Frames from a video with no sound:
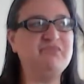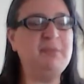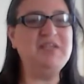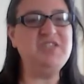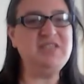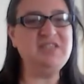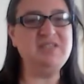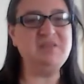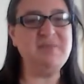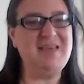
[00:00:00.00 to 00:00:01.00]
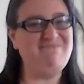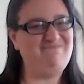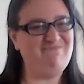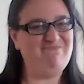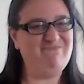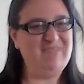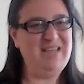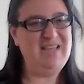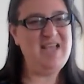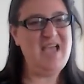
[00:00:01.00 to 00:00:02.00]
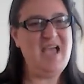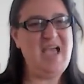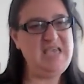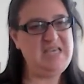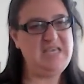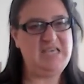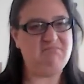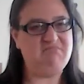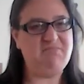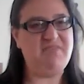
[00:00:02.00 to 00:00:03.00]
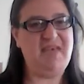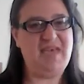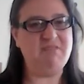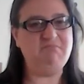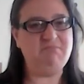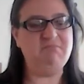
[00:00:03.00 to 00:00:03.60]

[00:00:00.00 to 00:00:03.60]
My chest is a bit achy there.